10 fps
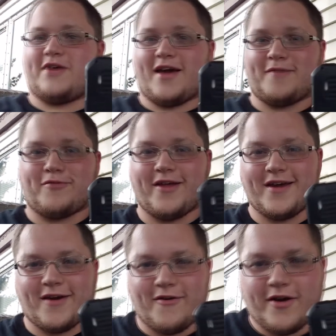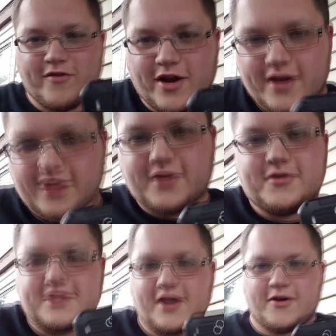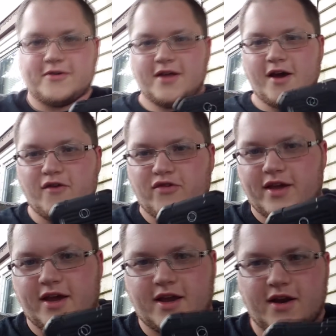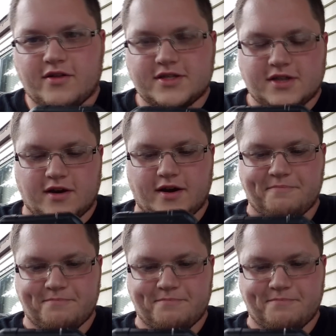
got a plane going overhead too, so hopefully you can hear this alright.